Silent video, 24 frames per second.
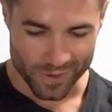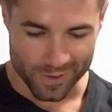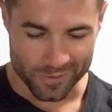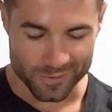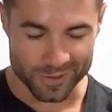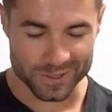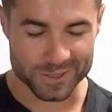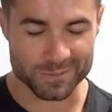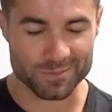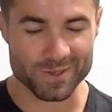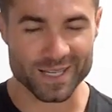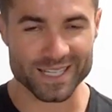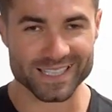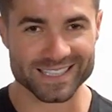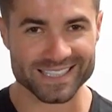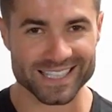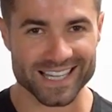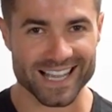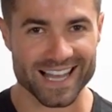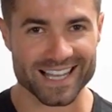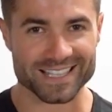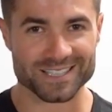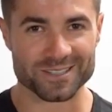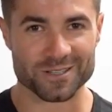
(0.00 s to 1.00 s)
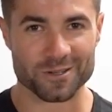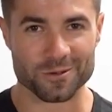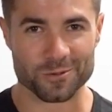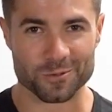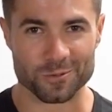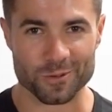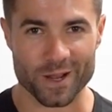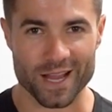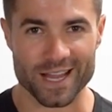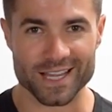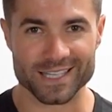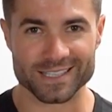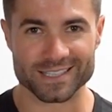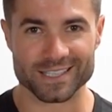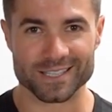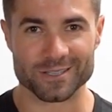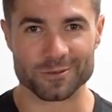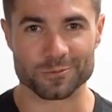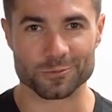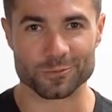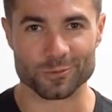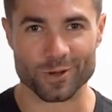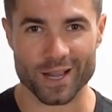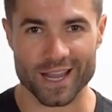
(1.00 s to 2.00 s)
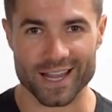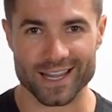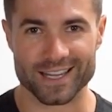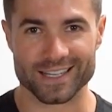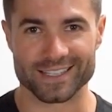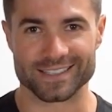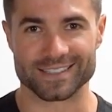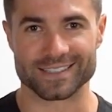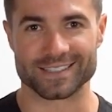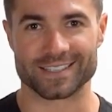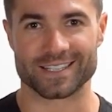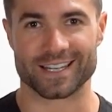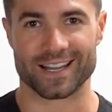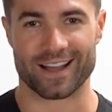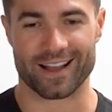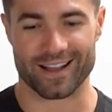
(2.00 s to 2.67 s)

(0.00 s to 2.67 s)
which means it gets crazy range.